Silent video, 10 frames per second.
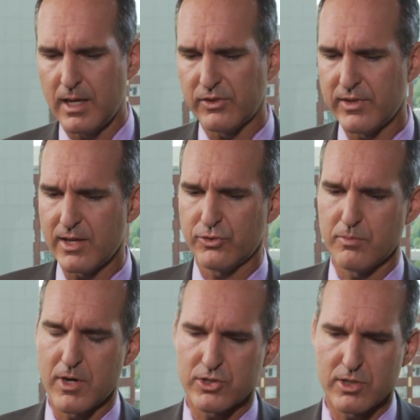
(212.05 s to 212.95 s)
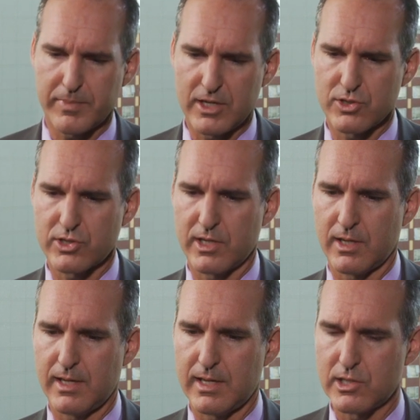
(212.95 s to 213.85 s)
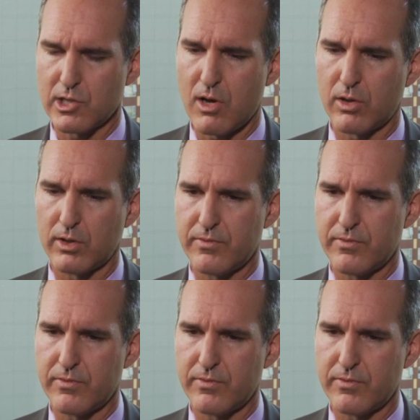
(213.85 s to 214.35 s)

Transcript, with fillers: It's not so much the patient's gonna get taller.